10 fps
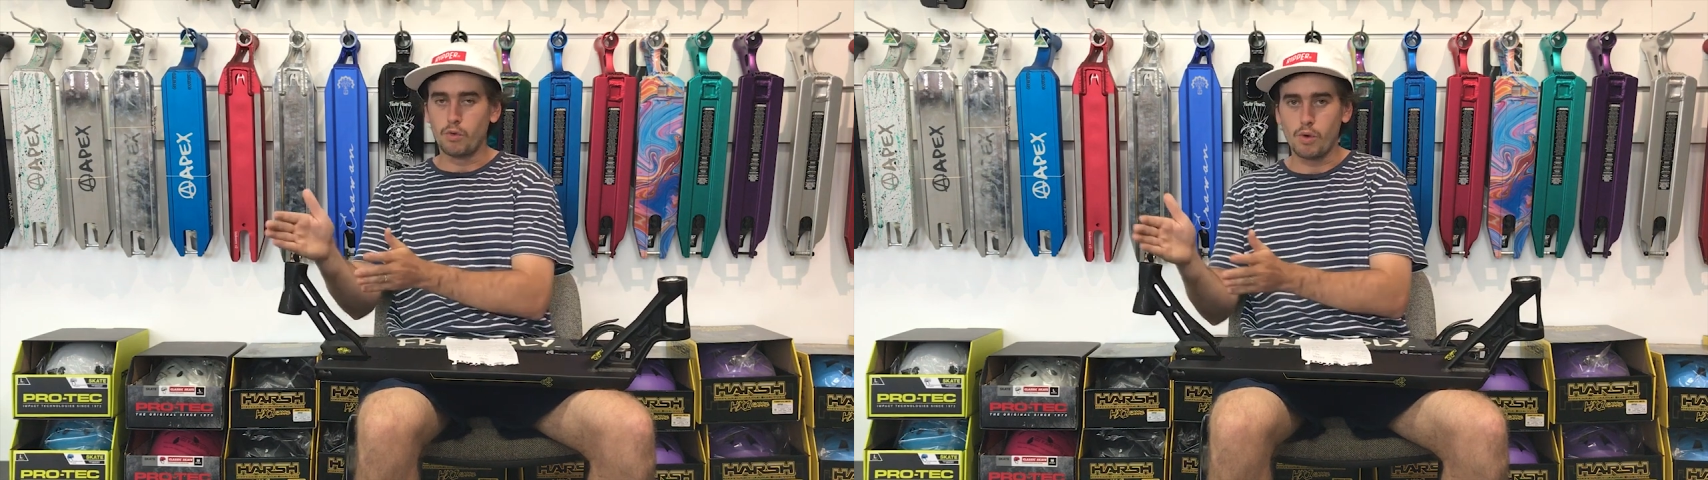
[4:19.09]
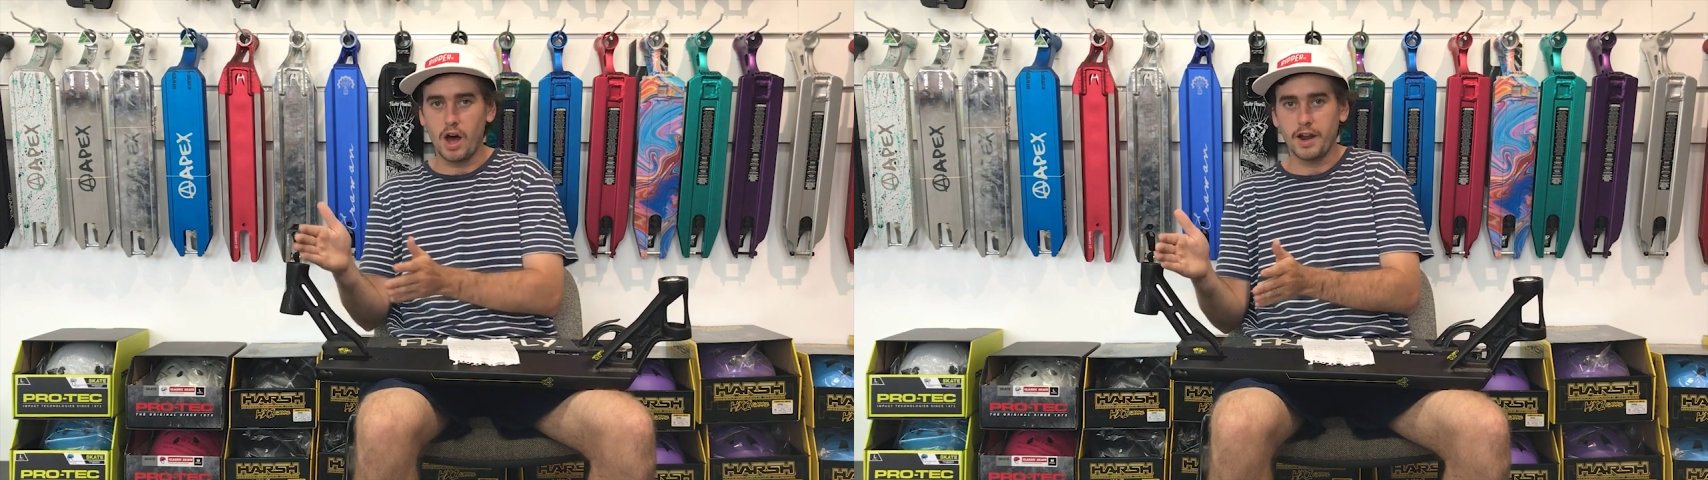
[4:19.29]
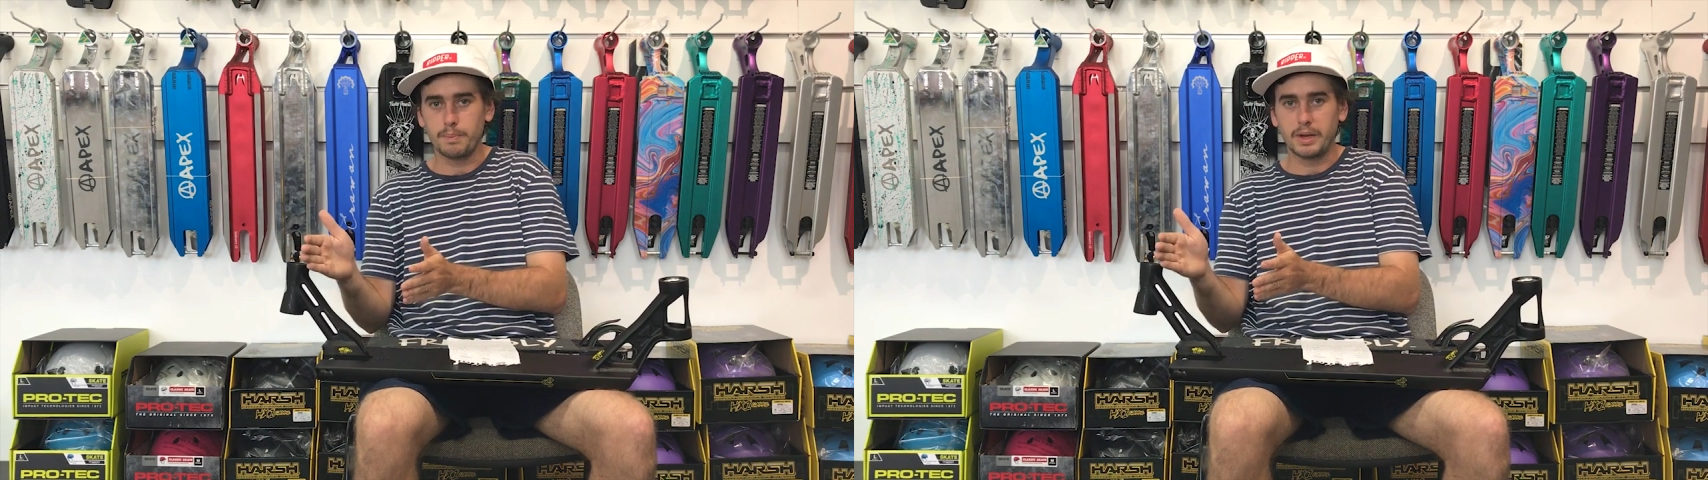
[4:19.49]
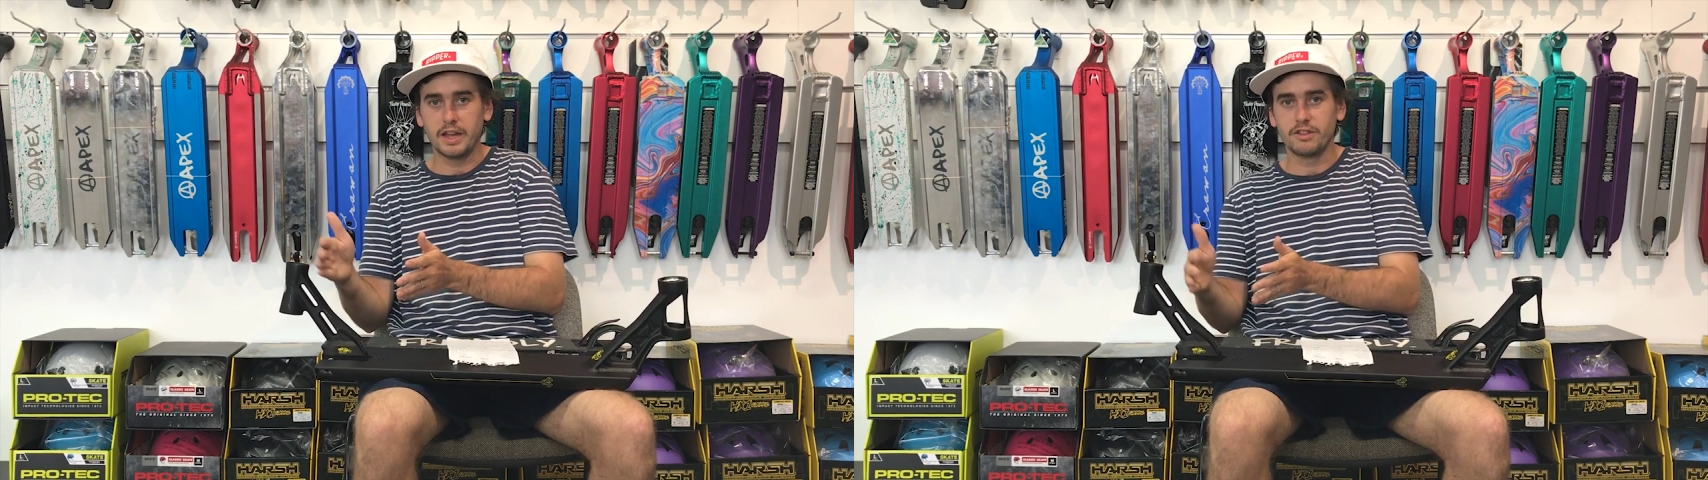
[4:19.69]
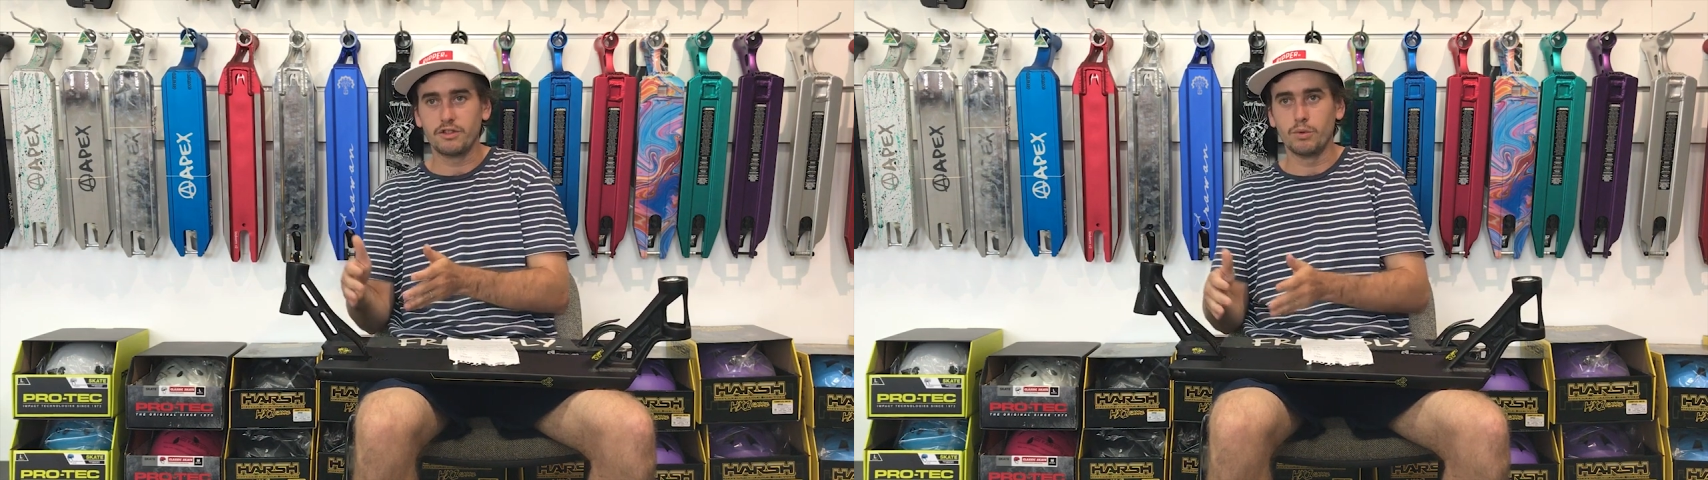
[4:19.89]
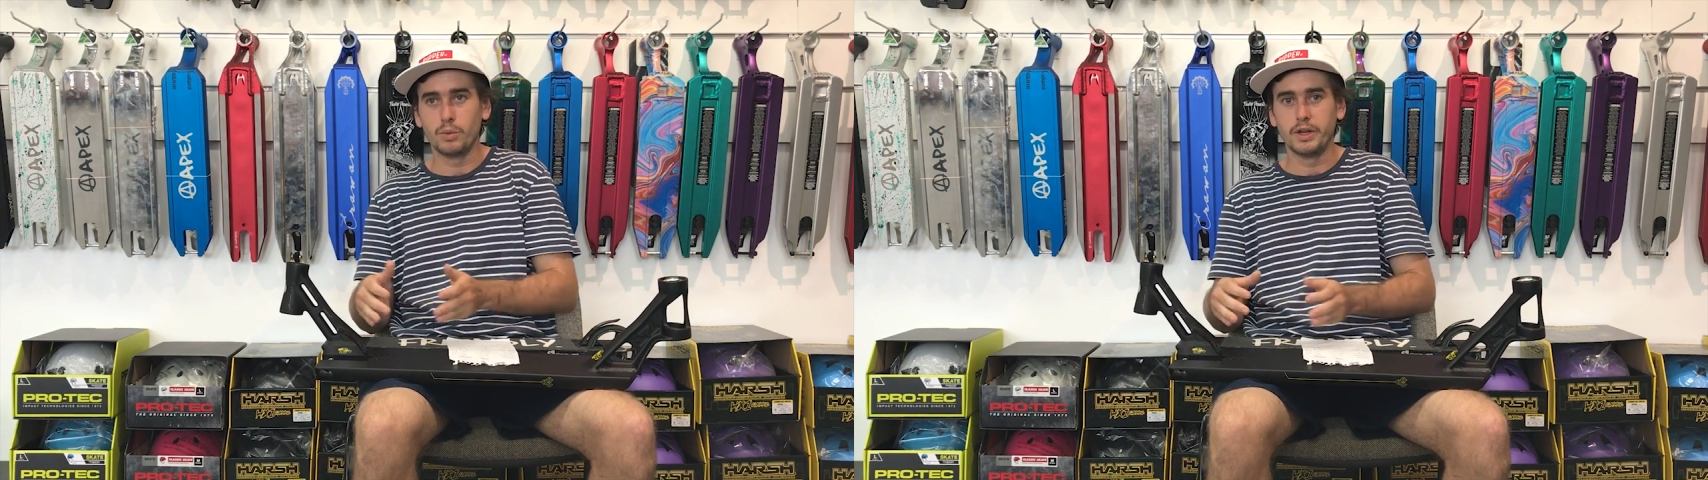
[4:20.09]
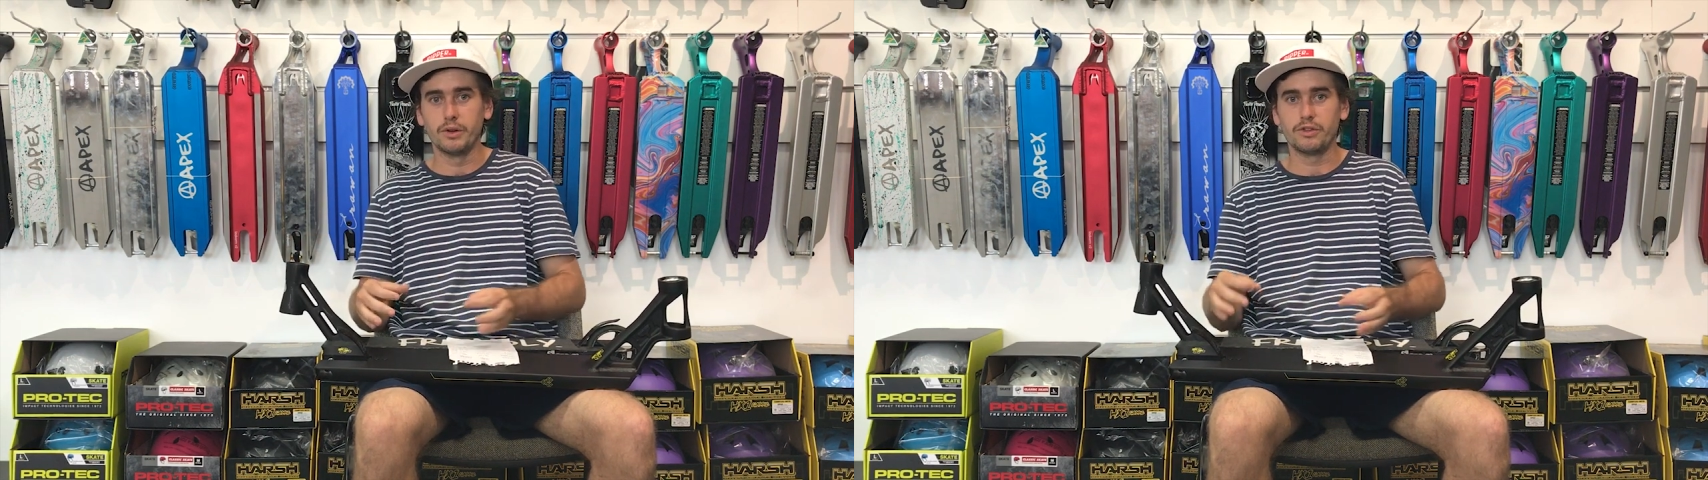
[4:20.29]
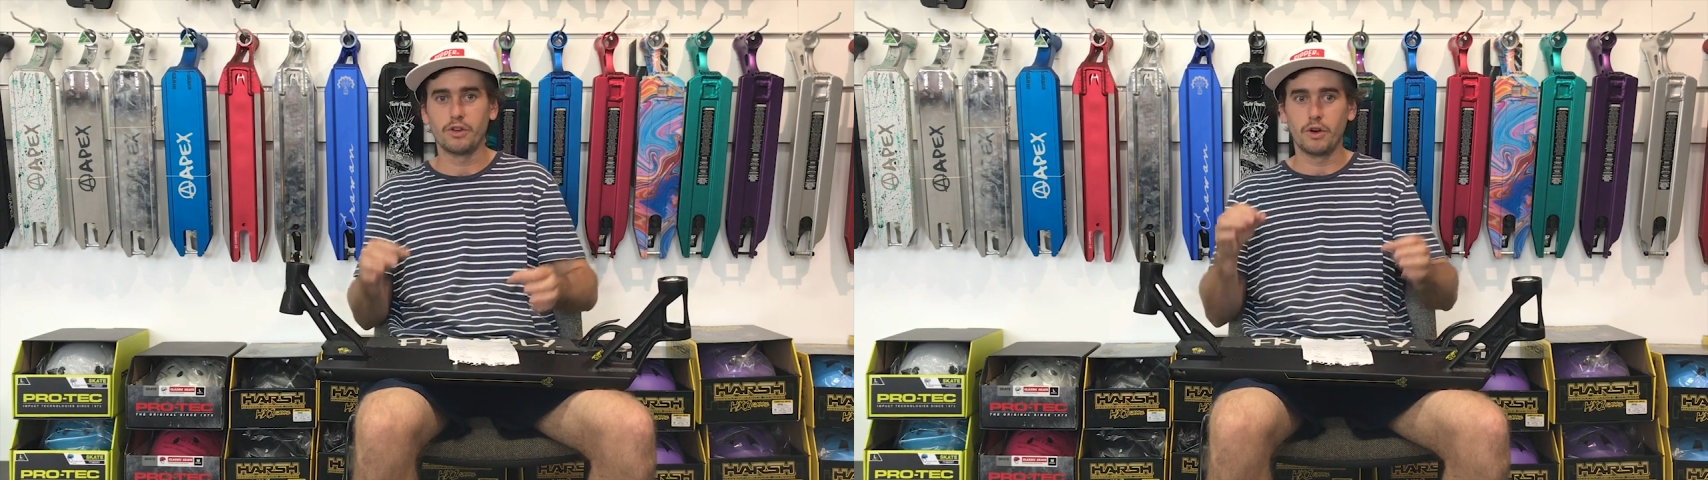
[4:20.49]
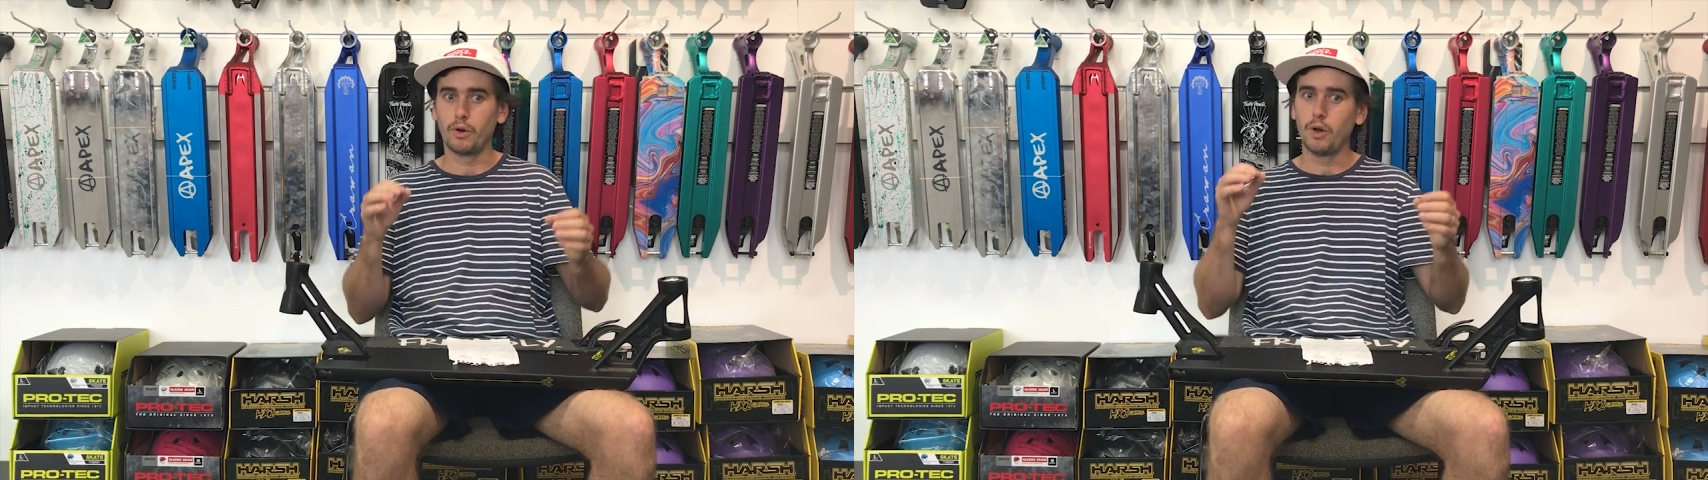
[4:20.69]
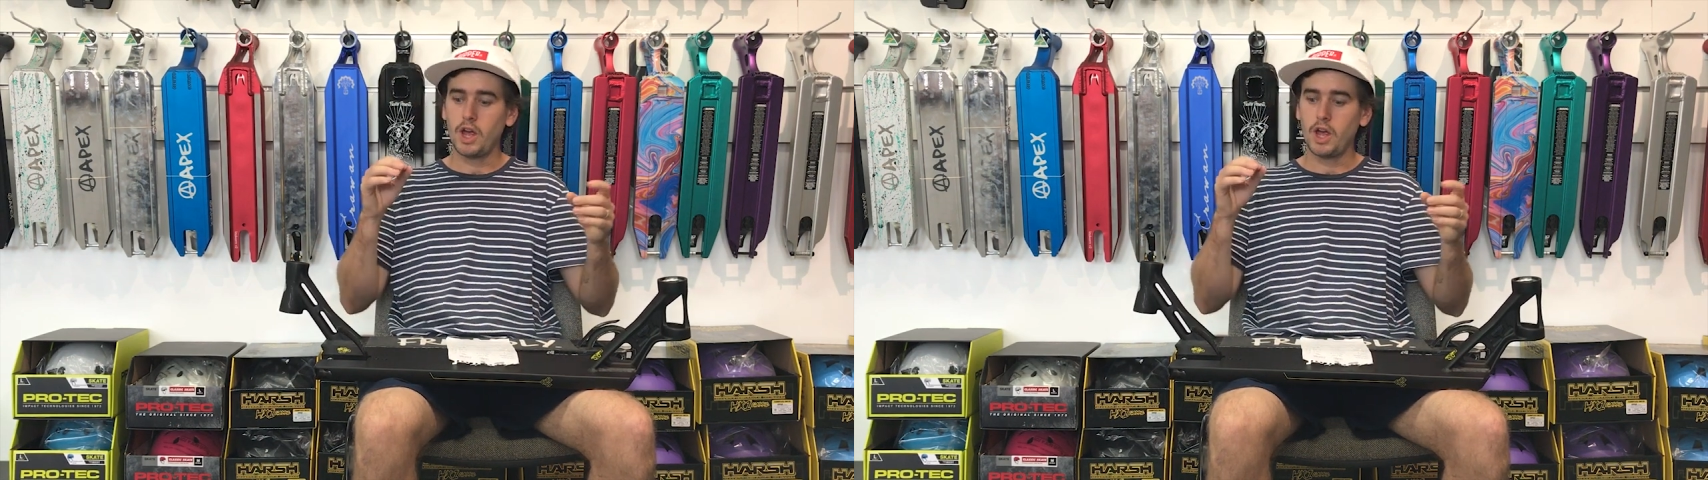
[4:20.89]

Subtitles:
right up against your wheel. So